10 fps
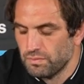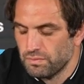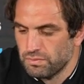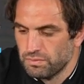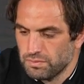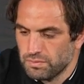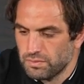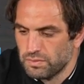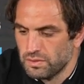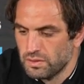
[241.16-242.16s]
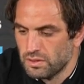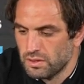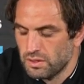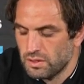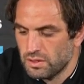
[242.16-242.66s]

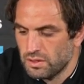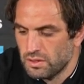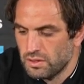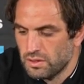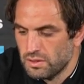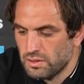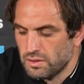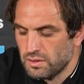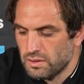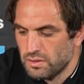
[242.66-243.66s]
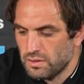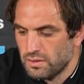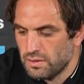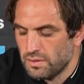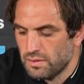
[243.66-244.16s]

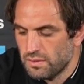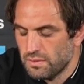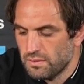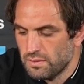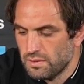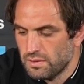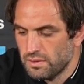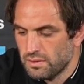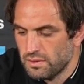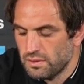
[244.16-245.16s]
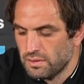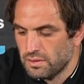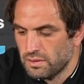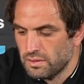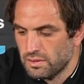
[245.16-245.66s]

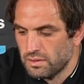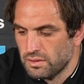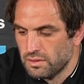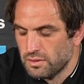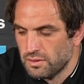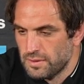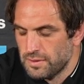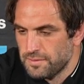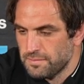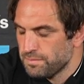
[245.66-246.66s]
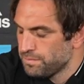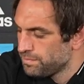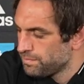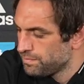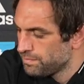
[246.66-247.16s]

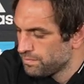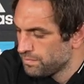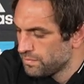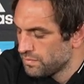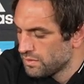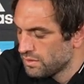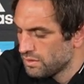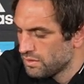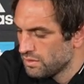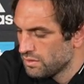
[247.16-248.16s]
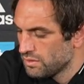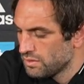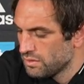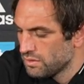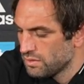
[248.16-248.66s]

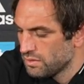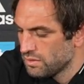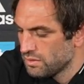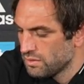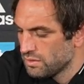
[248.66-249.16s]
The person shown says nothing.